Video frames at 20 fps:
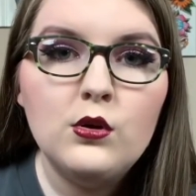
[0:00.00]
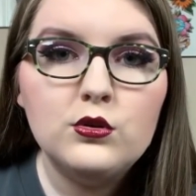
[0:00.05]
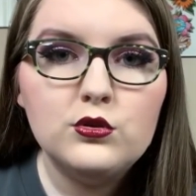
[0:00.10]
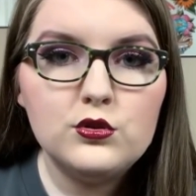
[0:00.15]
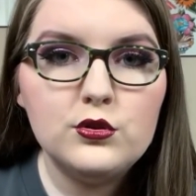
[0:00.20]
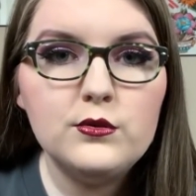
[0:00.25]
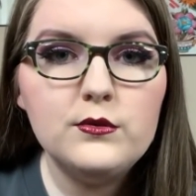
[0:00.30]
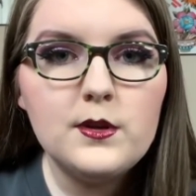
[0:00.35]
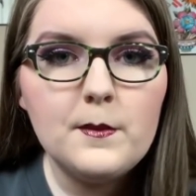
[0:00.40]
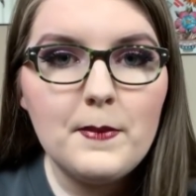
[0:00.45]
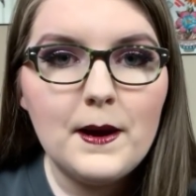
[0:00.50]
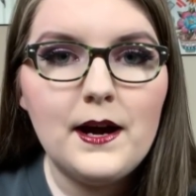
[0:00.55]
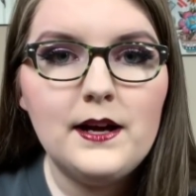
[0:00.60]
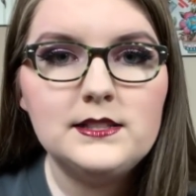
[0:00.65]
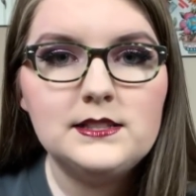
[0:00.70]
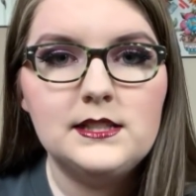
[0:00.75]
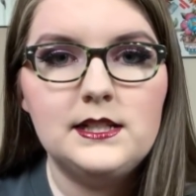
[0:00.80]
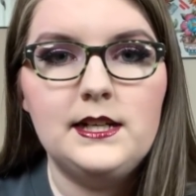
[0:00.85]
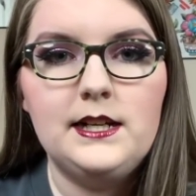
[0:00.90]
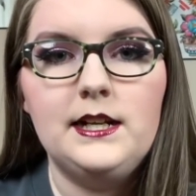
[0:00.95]
to
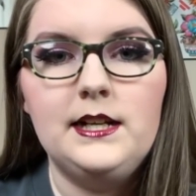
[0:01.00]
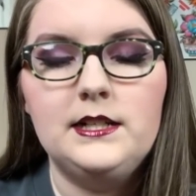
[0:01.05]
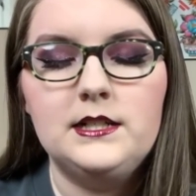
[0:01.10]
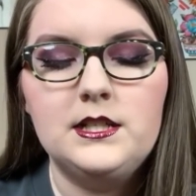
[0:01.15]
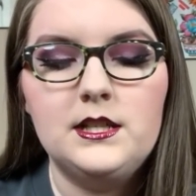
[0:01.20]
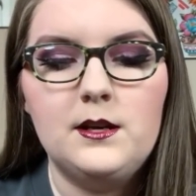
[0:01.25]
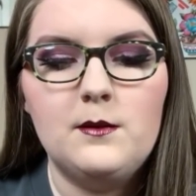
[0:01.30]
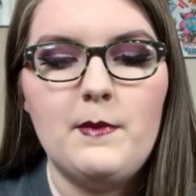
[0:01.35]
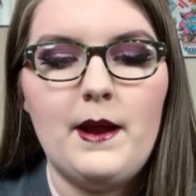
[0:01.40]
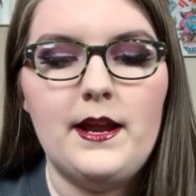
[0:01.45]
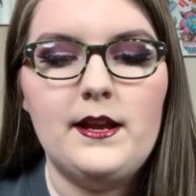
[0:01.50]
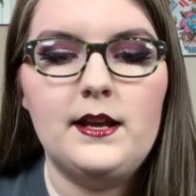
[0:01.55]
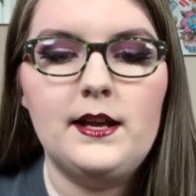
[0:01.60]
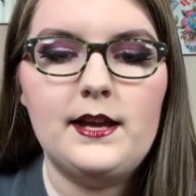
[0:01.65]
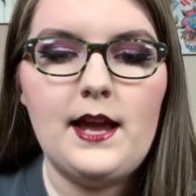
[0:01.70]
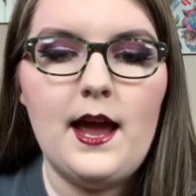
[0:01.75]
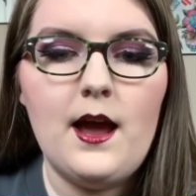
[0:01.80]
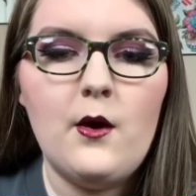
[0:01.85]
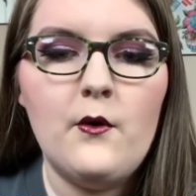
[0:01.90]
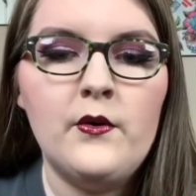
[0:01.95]
deposit it into their bank
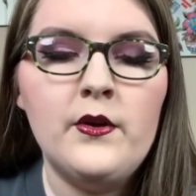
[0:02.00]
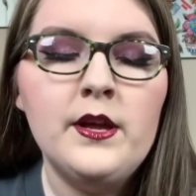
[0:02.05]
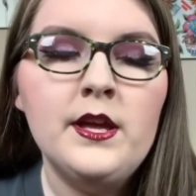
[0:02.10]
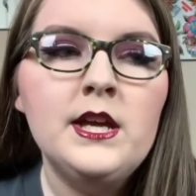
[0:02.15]
account.